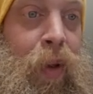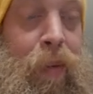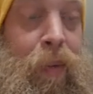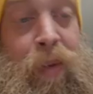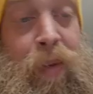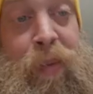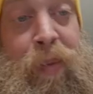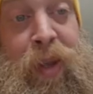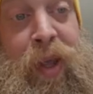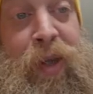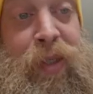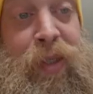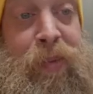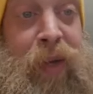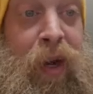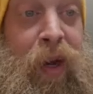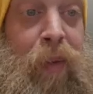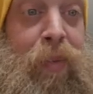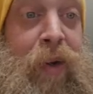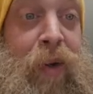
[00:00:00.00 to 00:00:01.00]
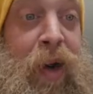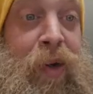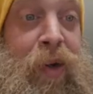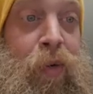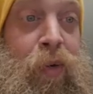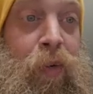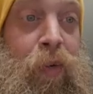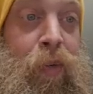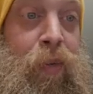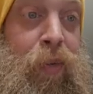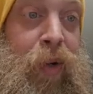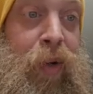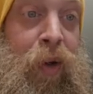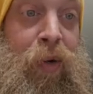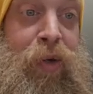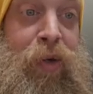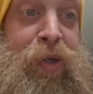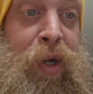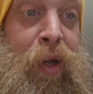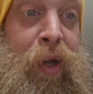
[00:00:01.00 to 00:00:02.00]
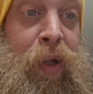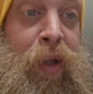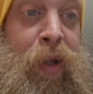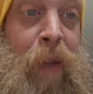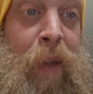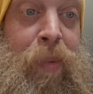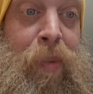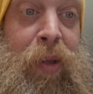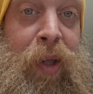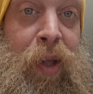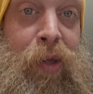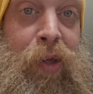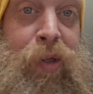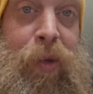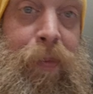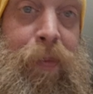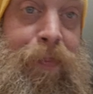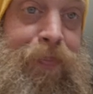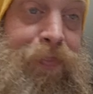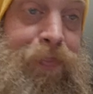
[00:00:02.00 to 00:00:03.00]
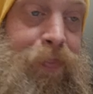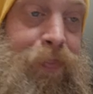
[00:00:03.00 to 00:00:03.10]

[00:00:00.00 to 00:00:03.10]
maybe it has some kind of practical, energetic application.